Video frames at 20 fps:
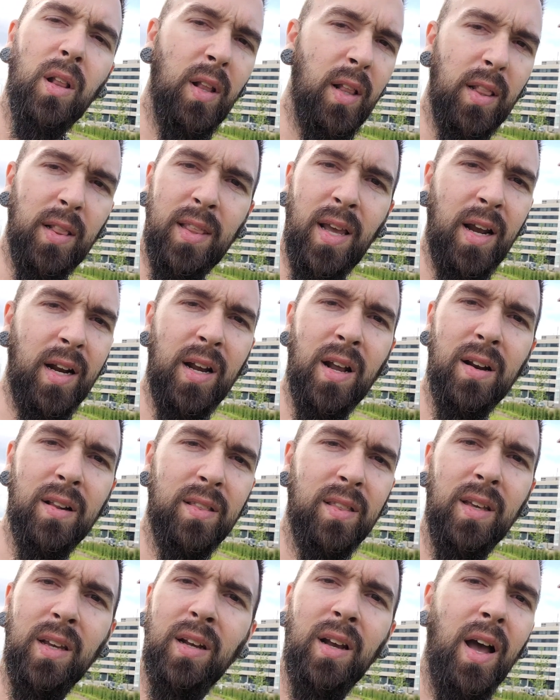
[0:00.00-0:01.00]
that kind of
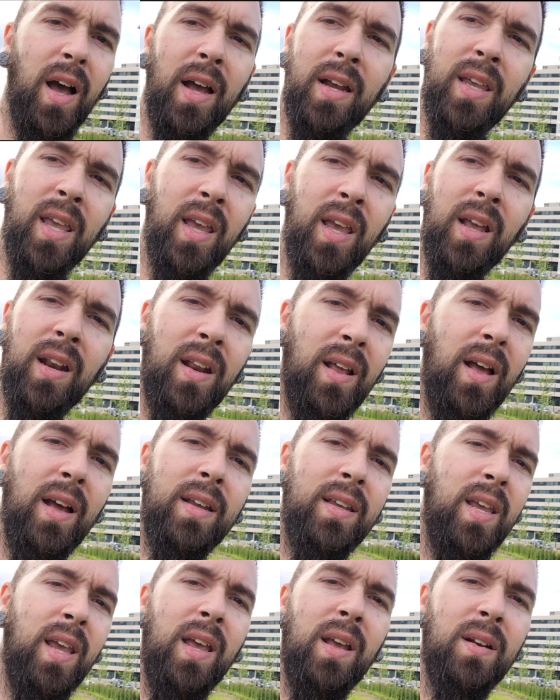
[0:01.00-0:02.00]
thing. I
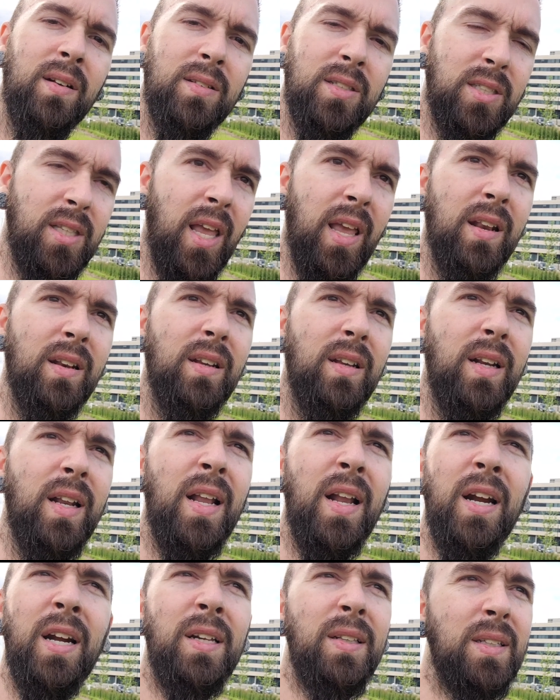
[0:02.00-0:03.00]
can't stand it.
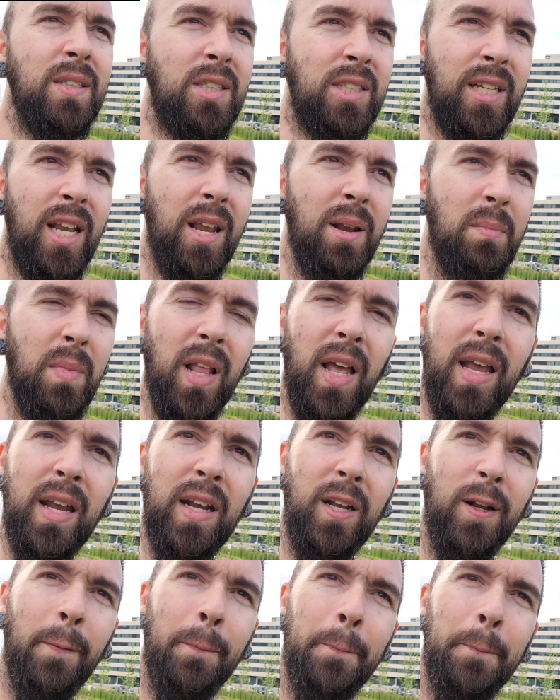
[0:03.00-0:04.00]
The same, like,
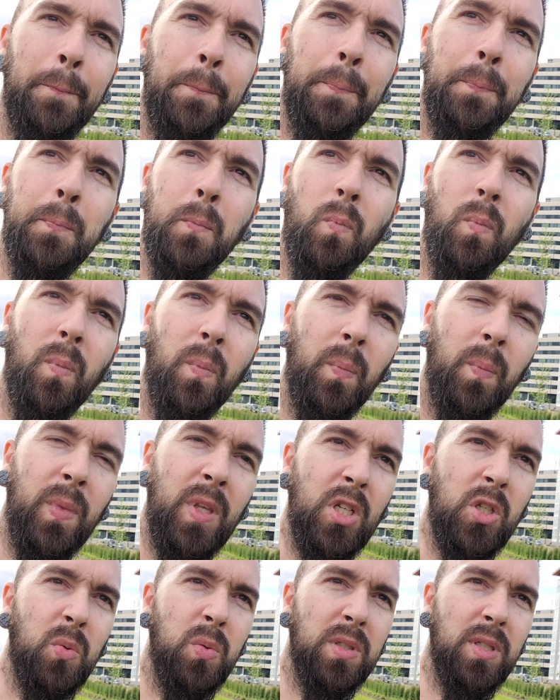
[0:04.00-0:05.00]

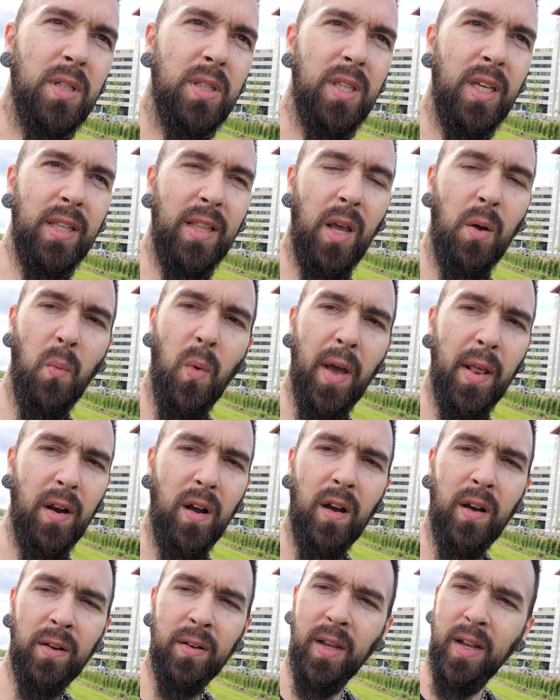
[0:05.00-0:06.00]
this was a thing that went
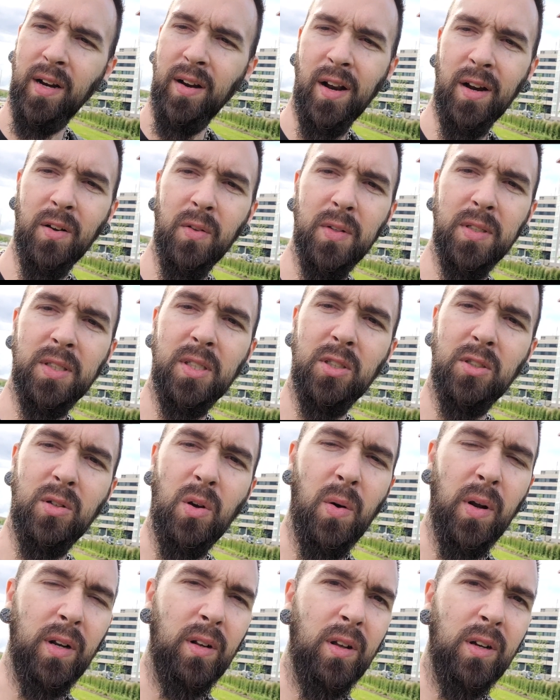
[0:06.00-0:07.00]
on, and I know this is
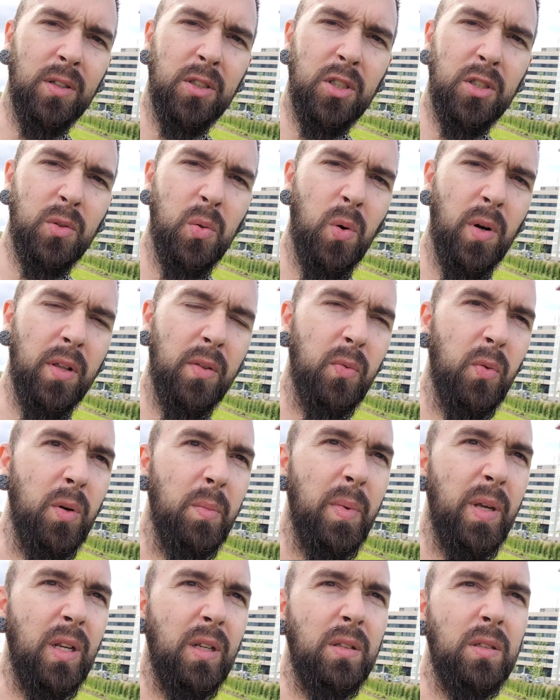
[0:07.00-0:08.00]
going on, it's 23
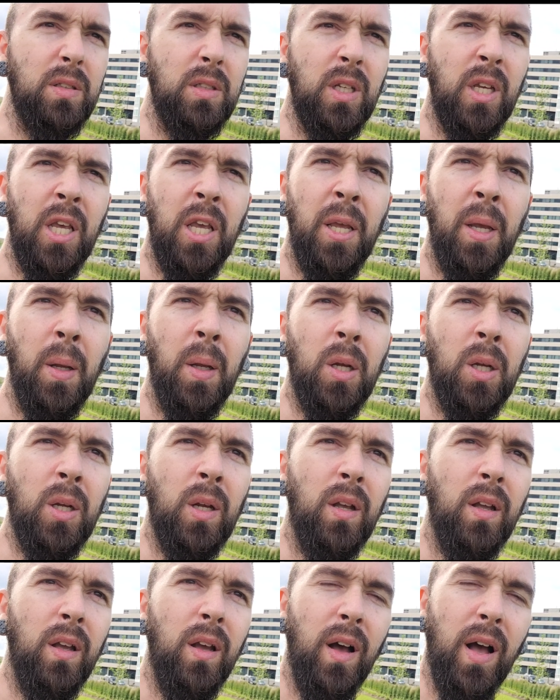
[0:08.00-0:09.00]
minutes.
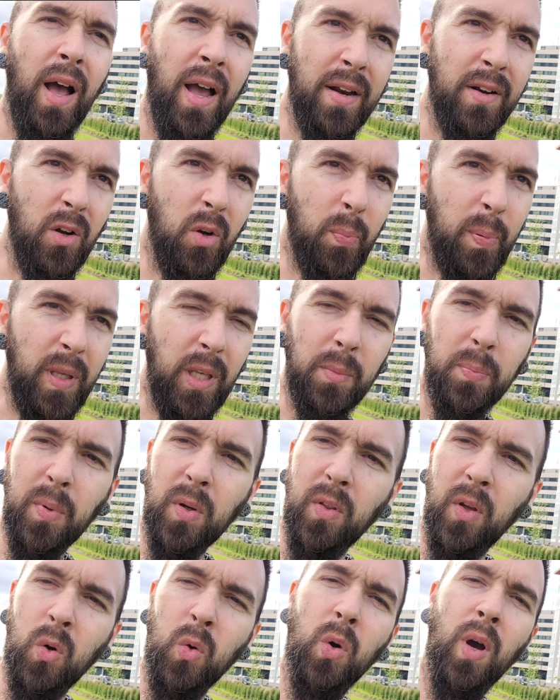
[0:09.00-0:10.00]
I know
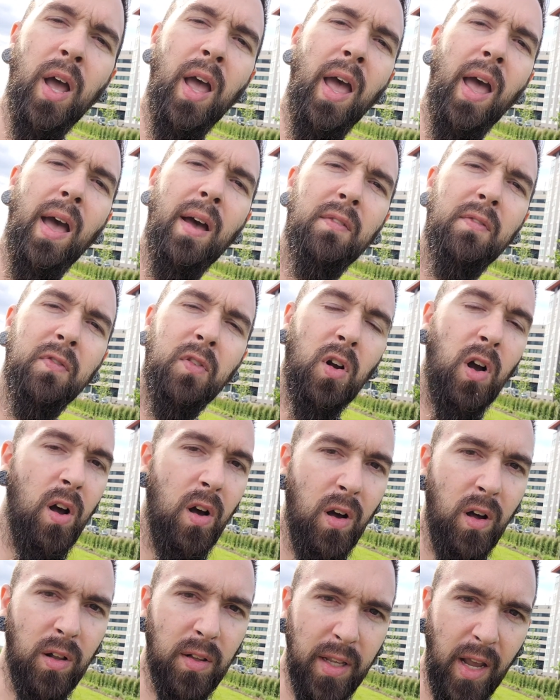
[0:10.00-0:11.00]
people who have
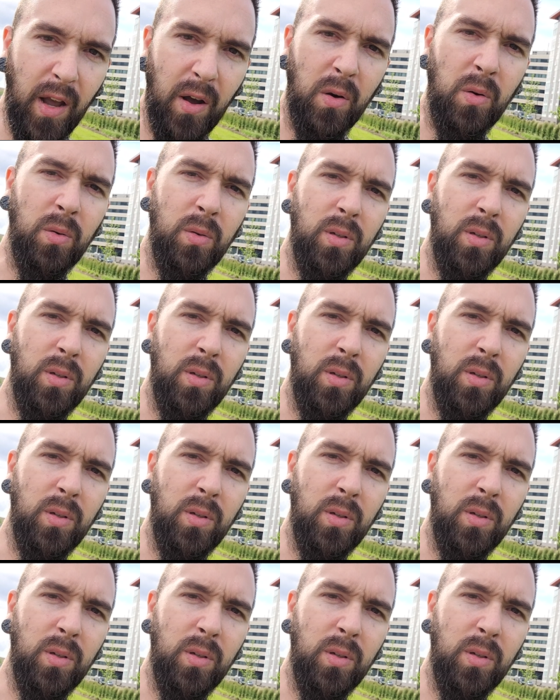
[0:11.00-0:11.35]
called out,